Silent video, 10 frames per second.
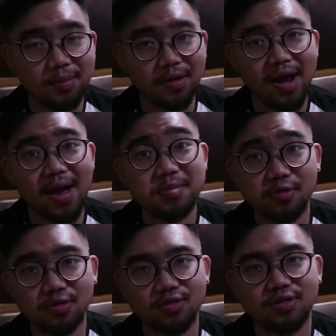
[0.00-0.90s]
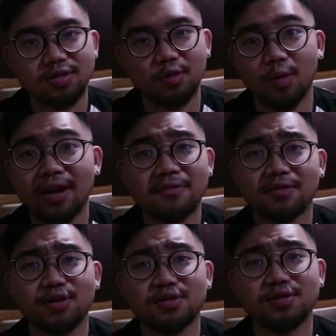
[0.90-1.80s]
but animals,
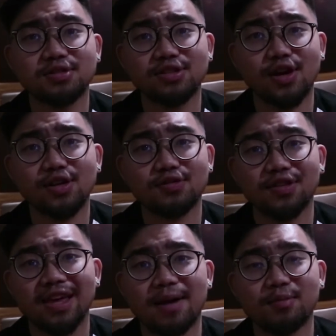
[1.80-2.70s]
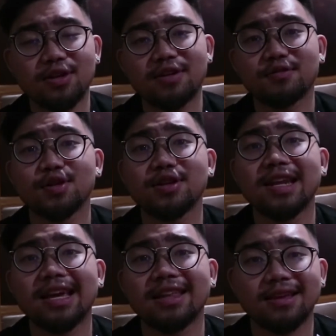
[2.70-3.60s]
whatever you search for them, whenever you
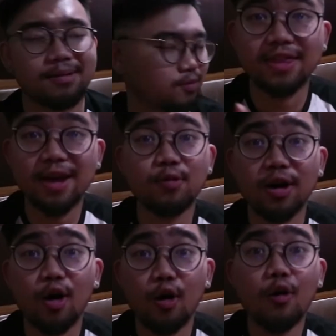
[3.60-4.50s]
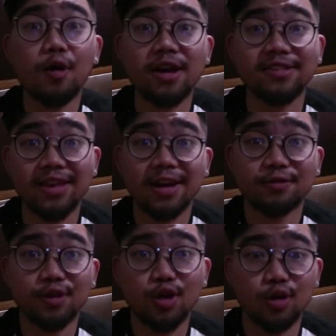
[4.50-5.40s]
need them, they will always there
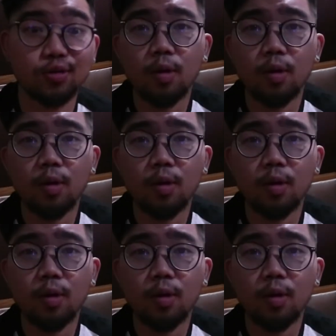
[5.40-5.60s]
for you.